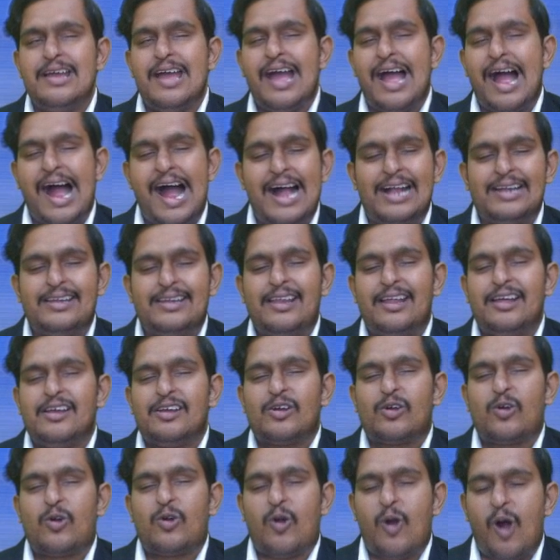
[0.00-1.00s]
at
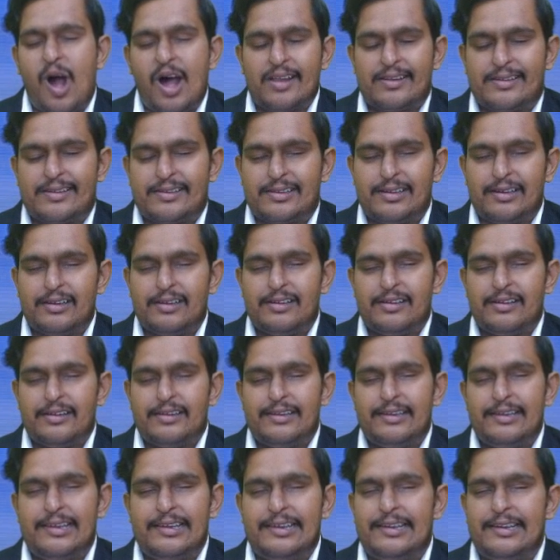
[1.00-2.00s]
cost
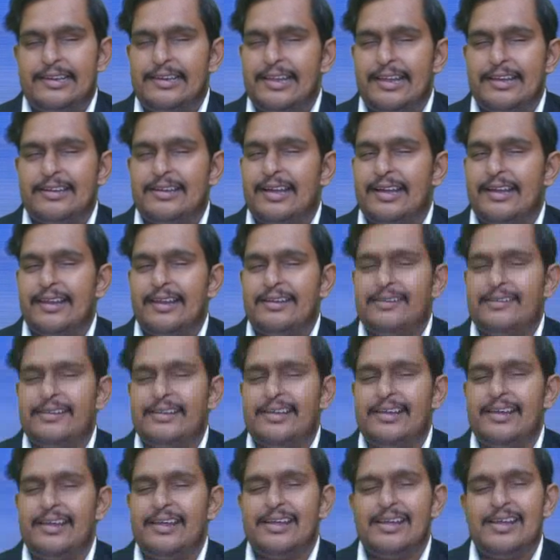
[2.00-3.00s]
in Indian
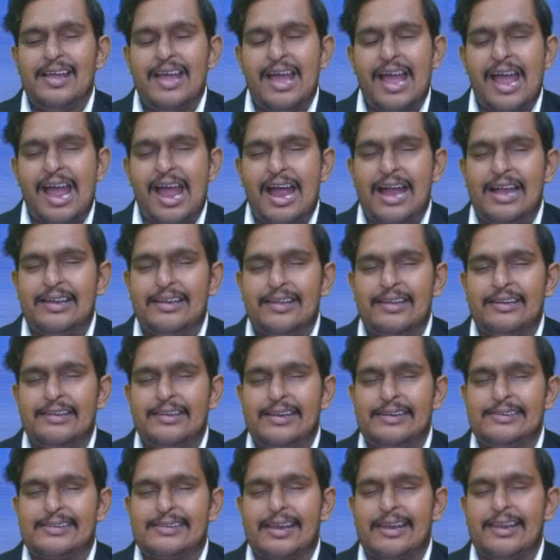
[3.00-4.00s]
currency and
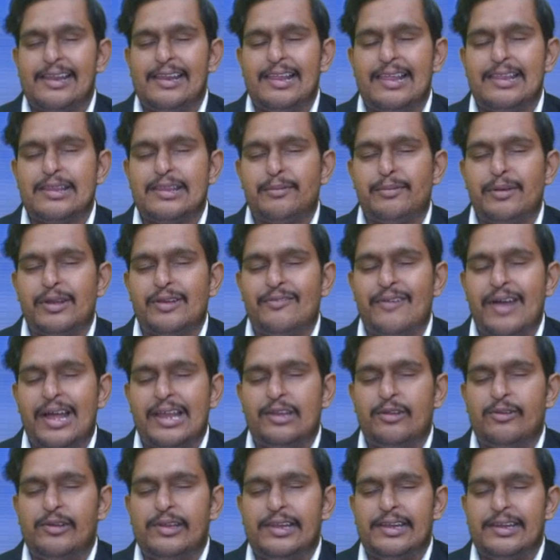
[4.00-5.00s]
net realizable
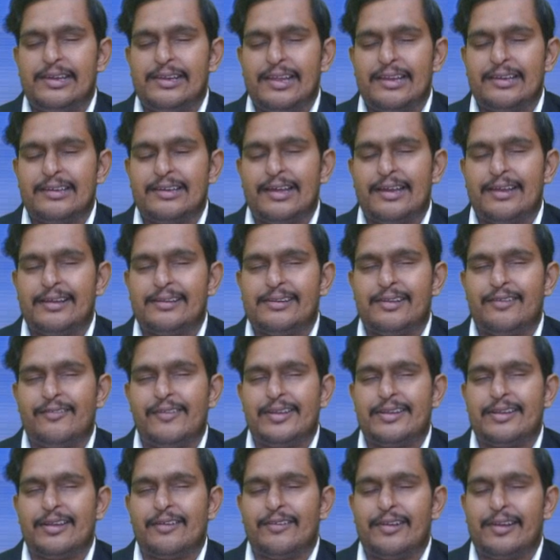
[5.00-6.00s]
value in Indian currency,
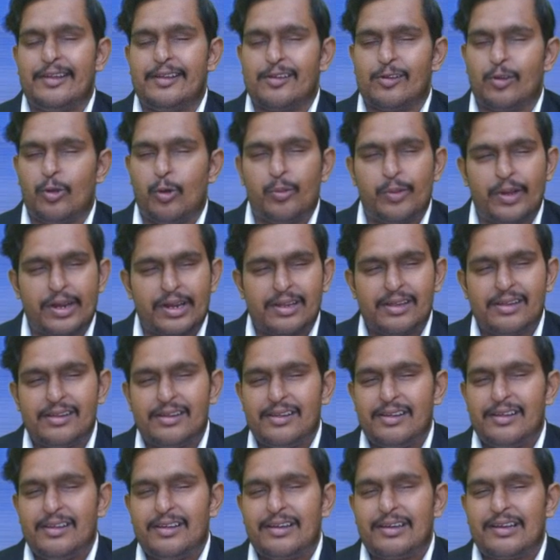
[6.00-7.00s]
whichever is lower.
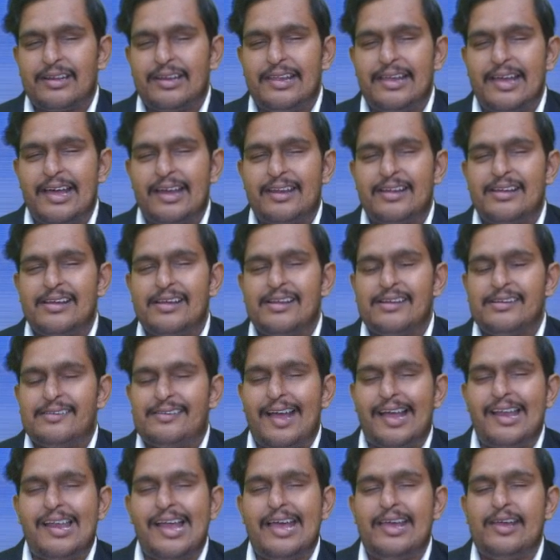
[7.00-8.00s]
Clear?
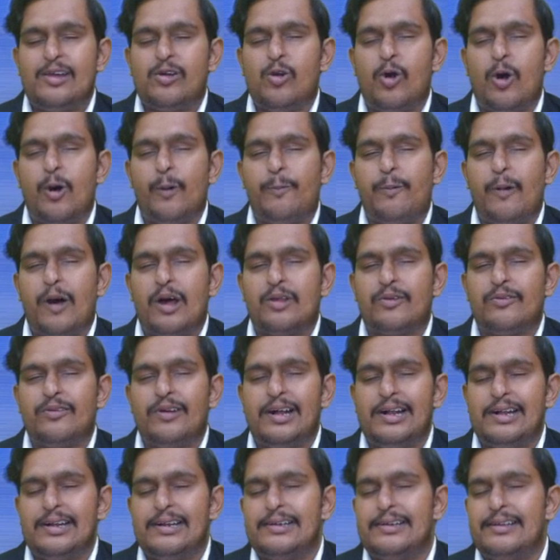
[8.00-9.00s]
Shall I go
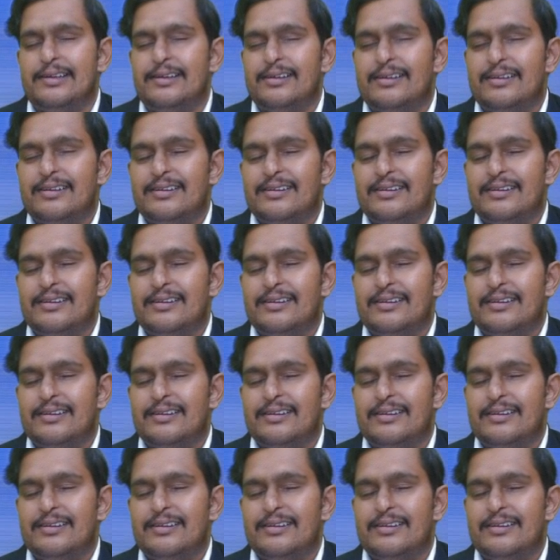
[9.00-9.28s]
forward?